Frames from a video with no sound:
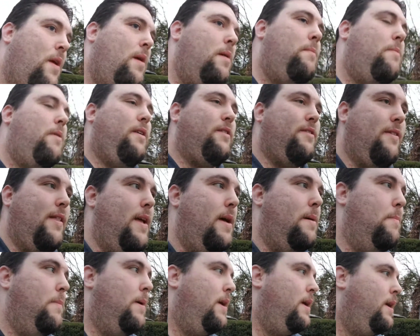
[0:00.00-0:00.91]
pretty
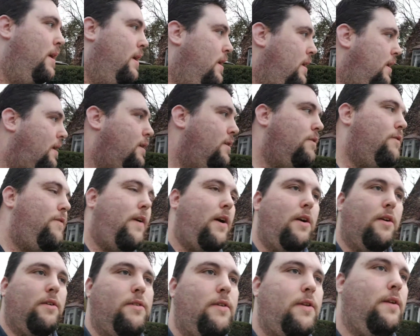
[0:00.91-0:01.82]
slim as
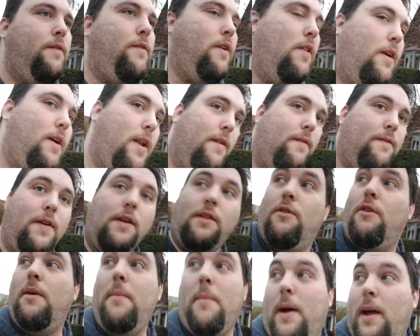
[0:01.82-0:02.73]
far as if you're looking at
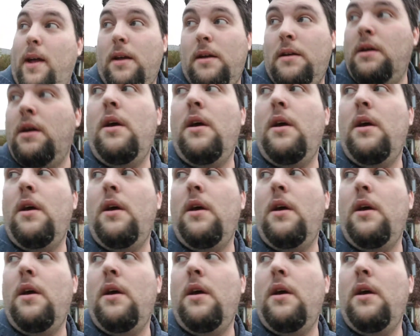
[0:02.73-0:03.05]
victory, but